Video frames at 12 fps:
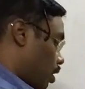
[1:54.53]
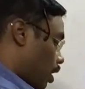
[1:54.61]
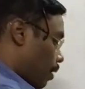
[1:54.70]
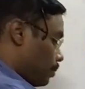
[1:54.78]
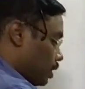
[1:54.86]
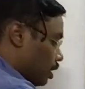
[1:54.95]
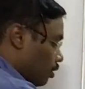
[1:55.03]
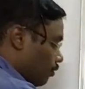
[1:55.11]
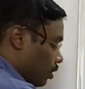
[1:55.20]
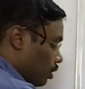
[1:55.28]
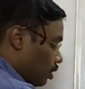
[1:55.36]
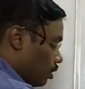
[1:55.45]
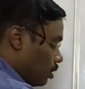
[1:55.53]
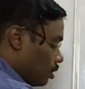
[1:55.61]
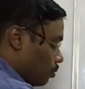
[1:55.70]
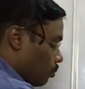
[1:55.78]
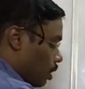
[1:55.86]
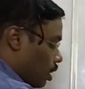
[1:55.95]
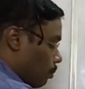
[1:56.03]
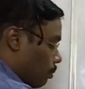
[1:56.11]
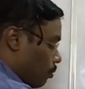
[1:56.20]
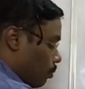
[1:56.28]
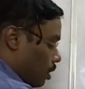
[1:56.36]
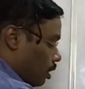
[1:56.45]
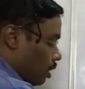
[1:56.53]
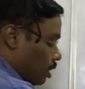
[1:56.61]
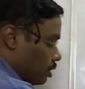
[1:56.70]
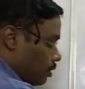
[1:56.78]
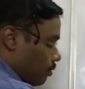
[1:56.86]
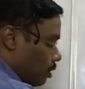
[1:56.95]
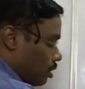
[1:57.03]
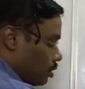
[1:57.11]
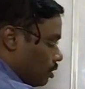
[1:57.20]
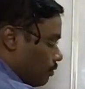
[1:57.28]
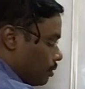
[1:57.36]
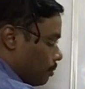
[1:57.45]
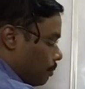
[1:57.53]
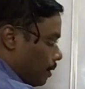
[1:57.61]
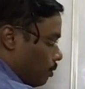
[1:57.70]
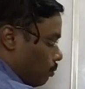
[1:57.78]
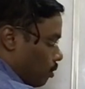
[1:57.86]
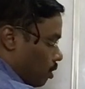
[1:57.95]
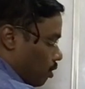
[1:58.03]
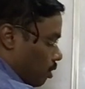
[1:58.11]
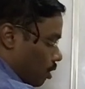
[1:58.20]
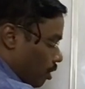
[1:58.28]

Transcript: I am checking whether this number 1 is divisible by 2 or not.